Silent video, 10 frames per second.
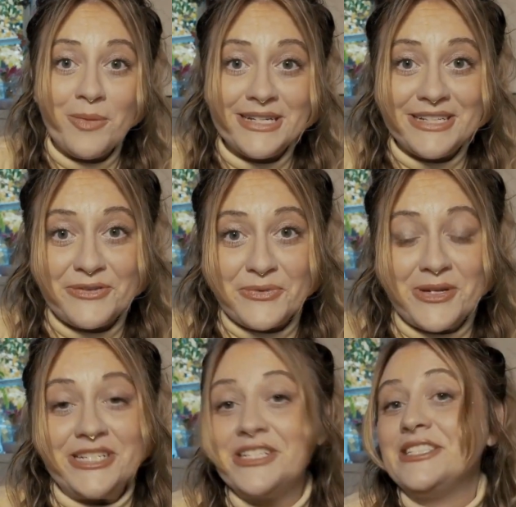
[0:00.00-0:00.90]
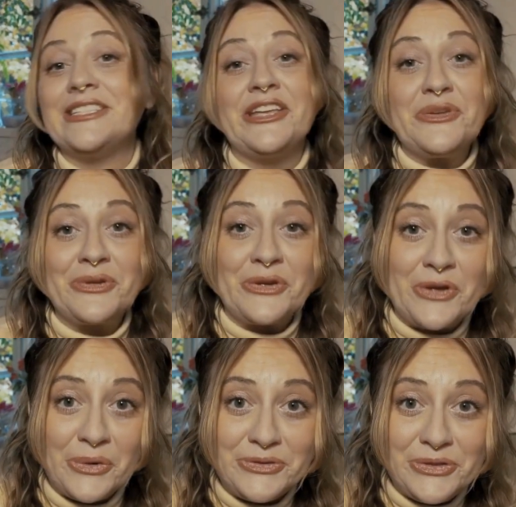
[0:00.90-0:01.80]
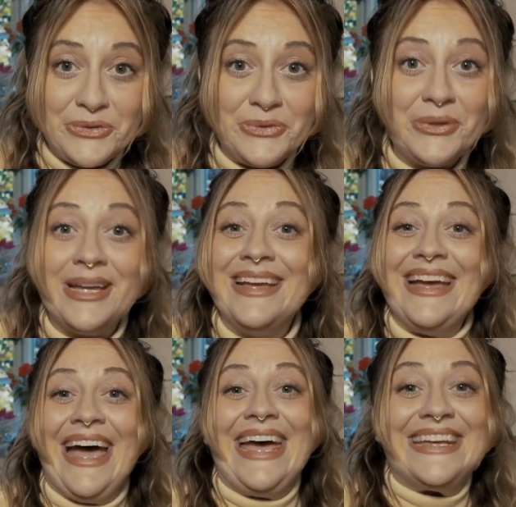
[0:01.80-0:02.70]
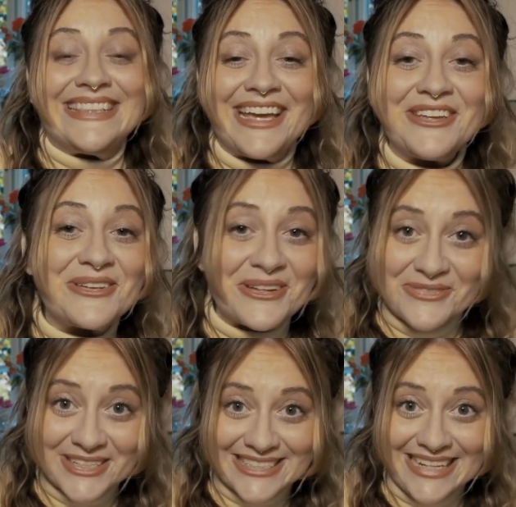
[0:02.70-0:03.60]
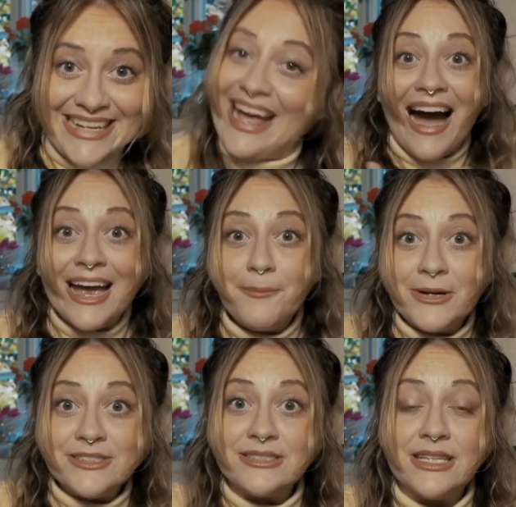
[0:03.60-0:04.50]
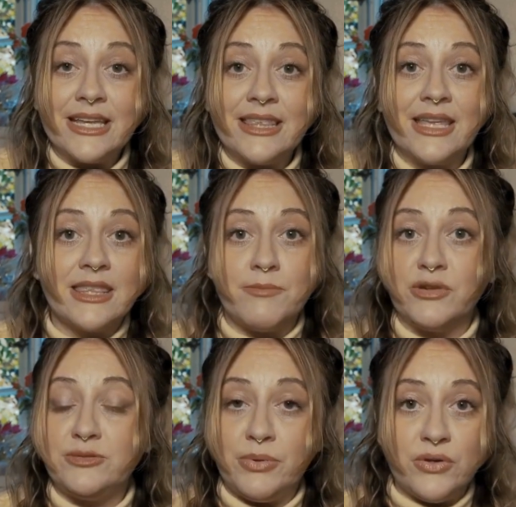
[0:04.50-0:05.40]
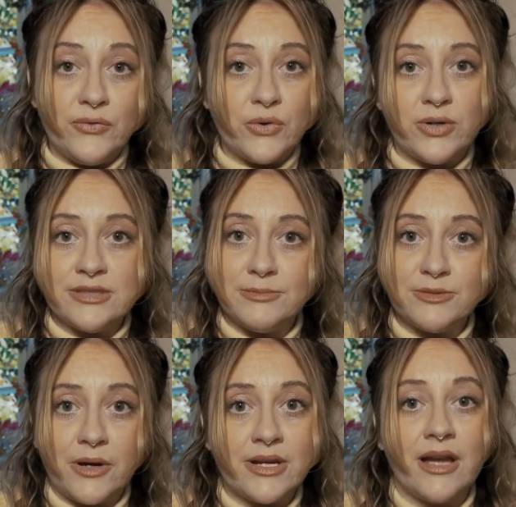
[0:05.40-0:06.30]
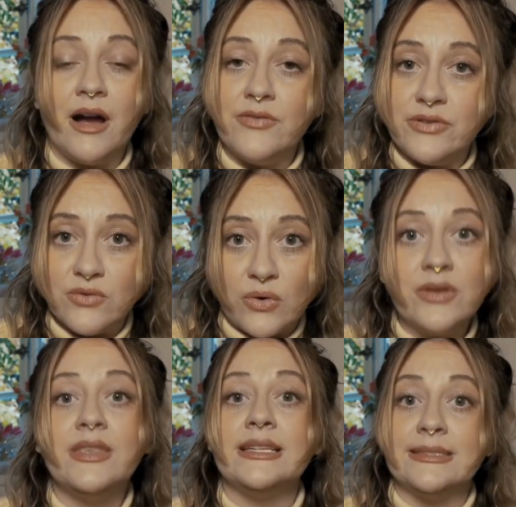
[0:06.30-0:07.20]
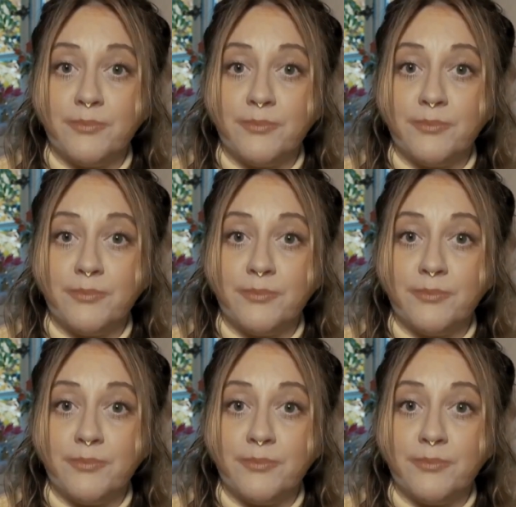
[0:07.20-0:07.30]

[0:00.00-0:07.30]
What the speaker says: many different regions that you can go to. and that you can visit. I personally think the most beautiful Christmas market of the north is